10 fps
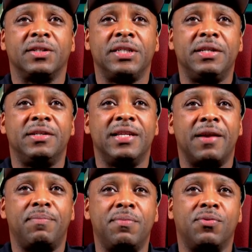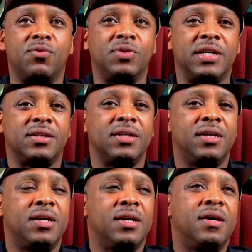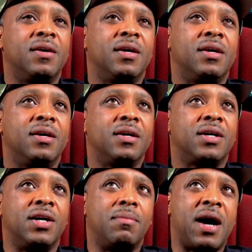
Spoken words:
See, a lot of people that's come